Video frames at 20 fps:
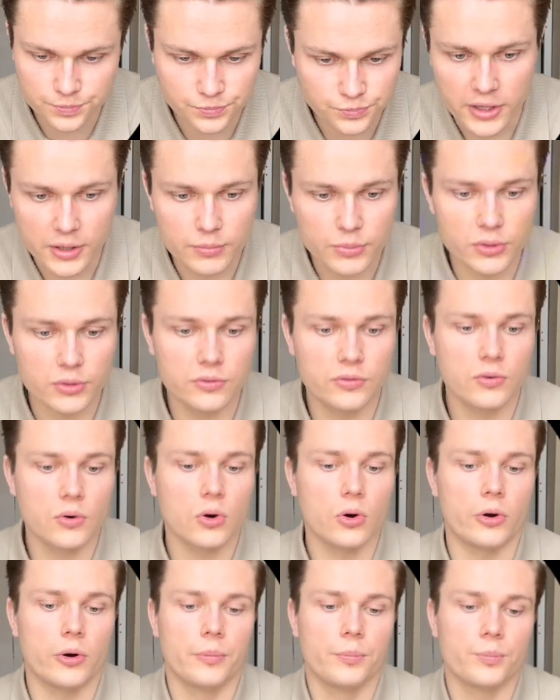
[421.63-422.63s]
Number
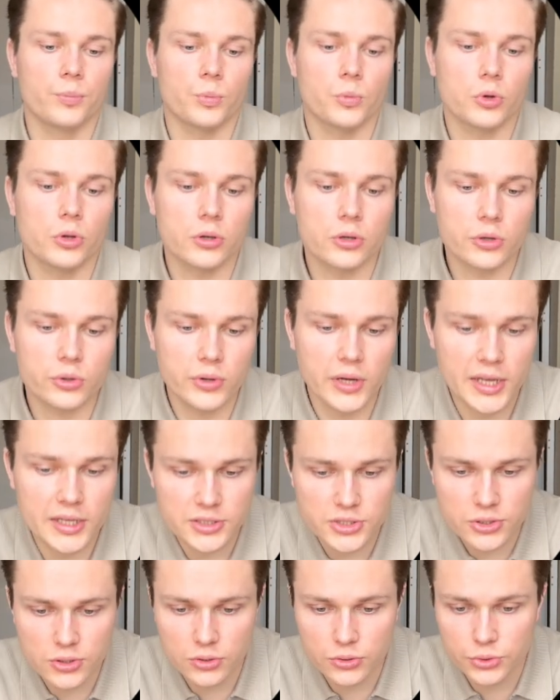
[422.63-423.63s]
4,
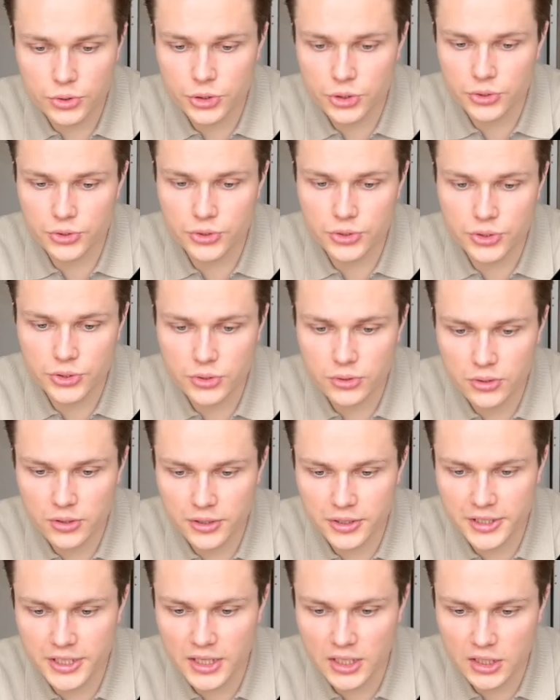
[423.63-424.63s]
create solutions,
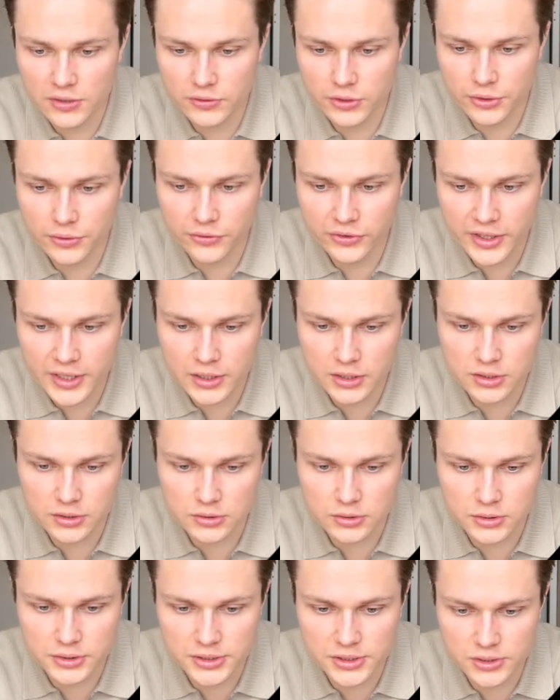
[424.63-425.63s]
deliver
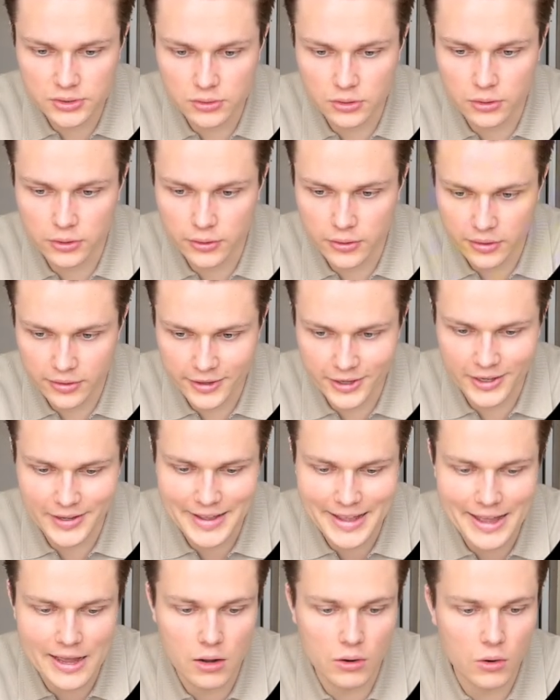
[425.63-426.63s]
vehicles, or the
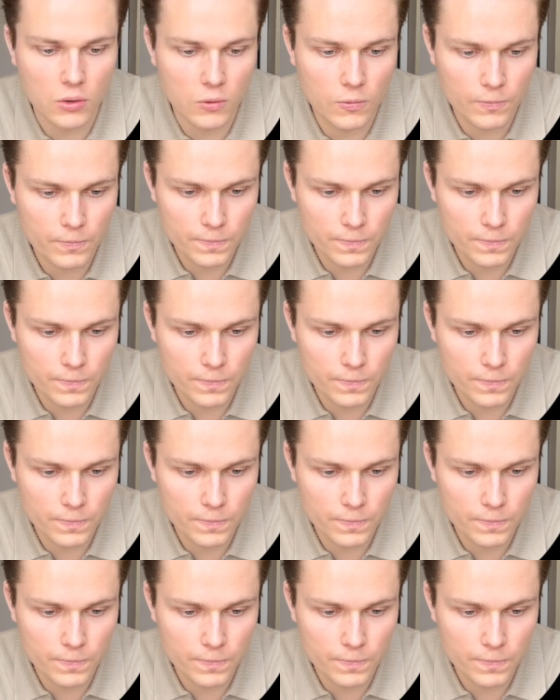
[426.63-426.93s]
how.